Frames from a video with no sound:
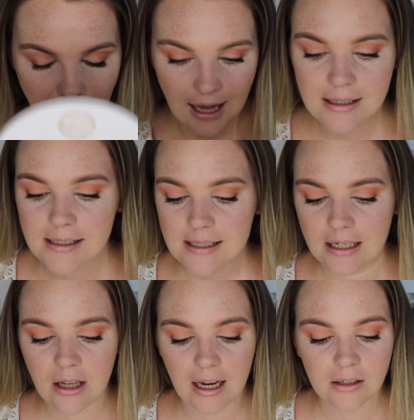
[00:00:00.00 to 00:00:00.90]
And
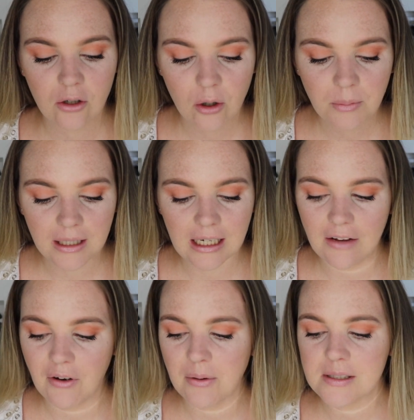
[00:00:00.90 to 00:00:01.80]
see, like normally,
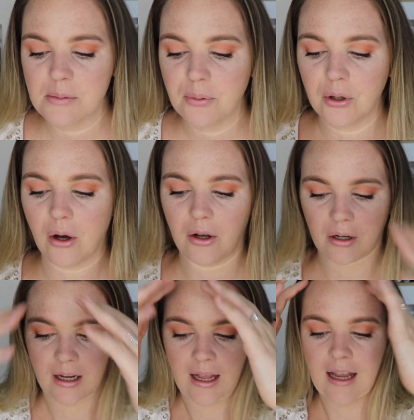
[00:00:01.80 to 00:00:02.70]
if I was to put
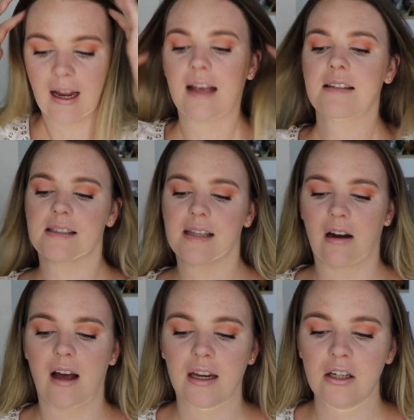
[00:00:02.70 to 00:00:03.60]
on, as I
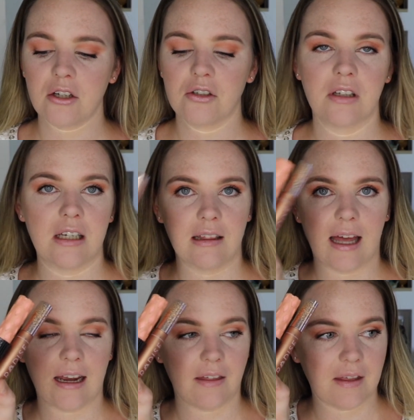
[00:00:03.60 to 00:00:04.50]
said, I usually
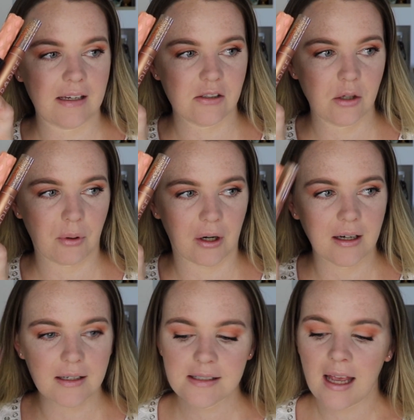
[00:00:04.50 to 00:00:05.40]
lay out these two
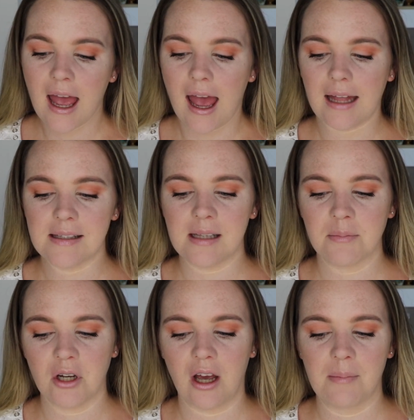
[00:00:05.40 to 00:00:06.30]
products, and
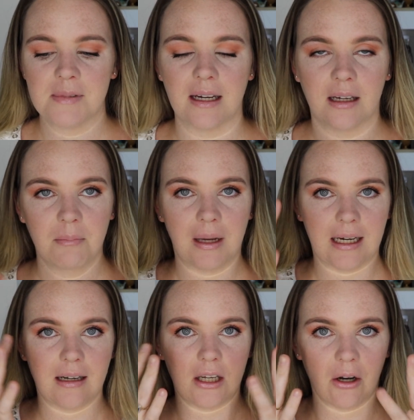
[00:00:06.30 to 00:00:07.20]
sometimes that can
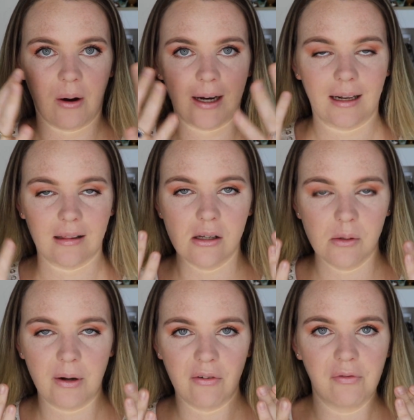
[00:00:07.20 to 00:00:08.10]
mean, you know, I get a
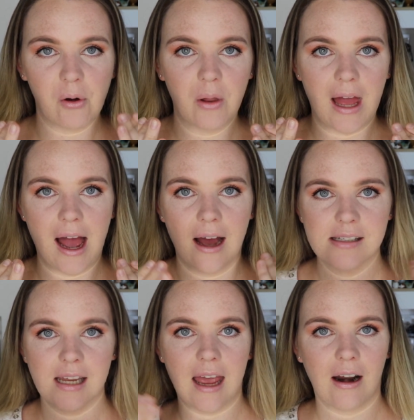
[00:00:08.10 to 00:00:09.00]
little bit of
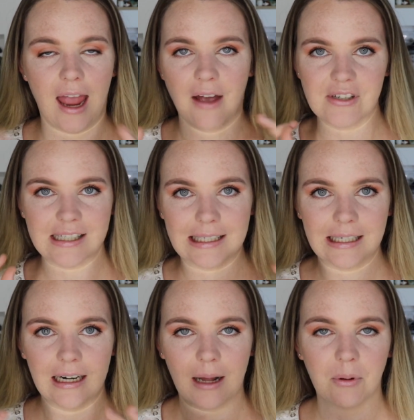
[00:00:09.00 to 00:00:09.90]
fallout and I have to
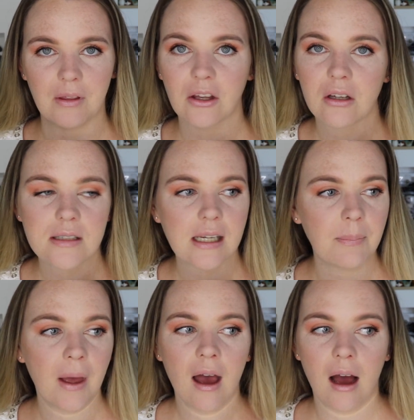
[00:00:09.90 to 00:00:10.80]
clean it up with a
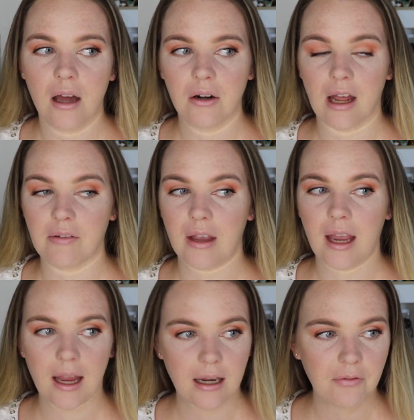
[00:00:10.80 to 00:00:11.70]
Q-tip. I don't have
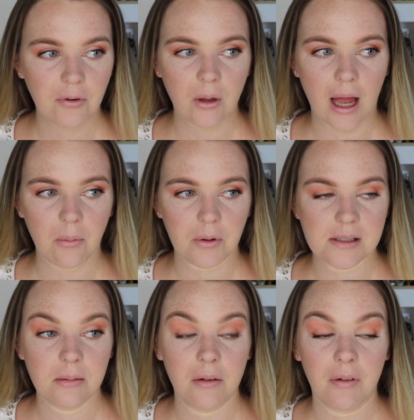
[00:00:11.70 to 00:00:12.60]
any fallout
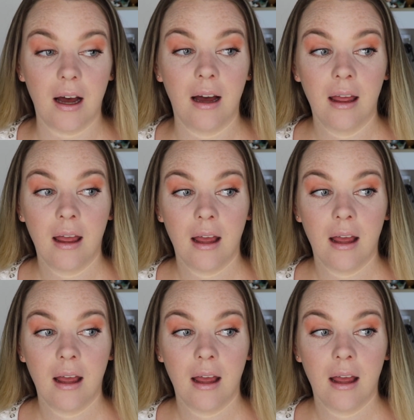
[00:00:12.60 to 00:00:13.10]
whatsoever.